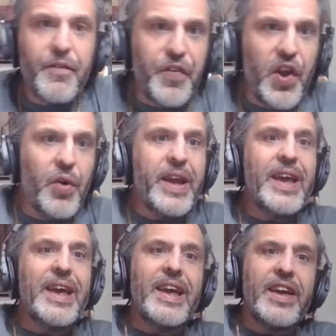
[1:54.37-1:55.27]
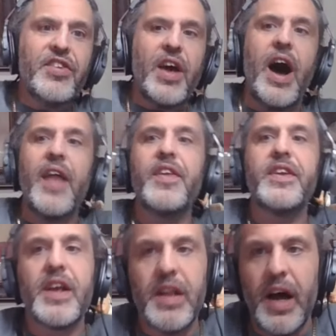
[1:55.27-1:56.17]
Fury is on the
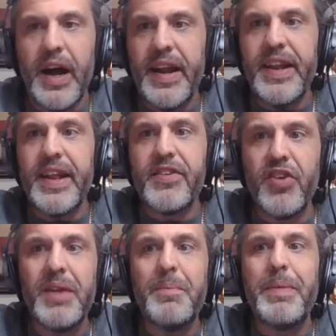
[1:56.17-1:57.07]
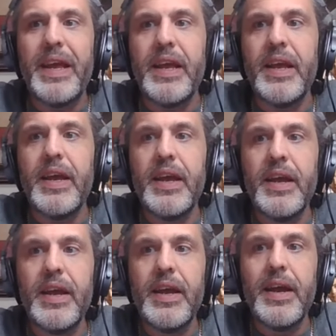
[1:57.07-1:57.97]
decline, and it shouldn't be
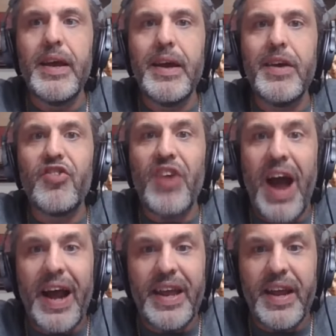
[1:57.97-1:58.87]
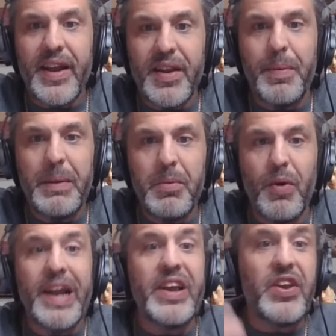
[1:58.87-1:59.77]
shocking to people,
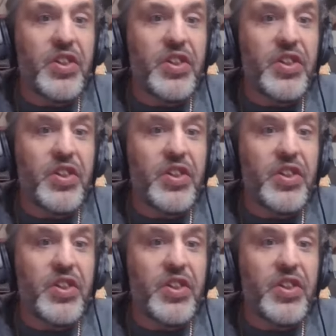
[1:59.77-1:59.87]
right? He's